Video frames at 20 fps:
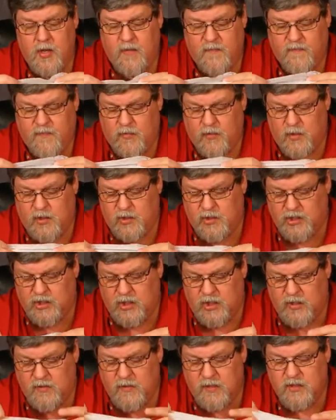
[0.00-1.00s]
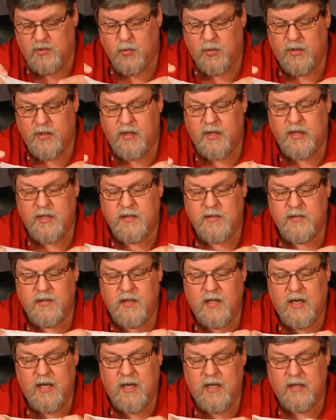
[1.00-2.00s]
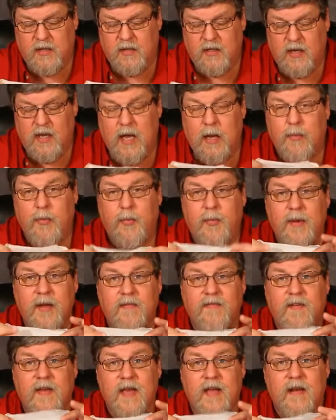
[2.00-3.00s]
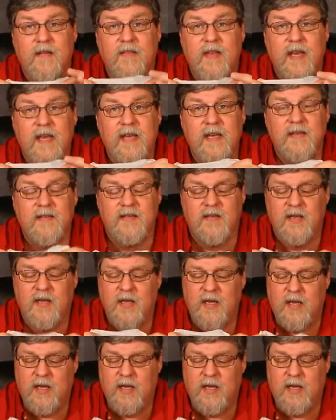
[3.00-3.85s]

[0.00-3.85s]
for sharing this with us, and I'm a big fan of these.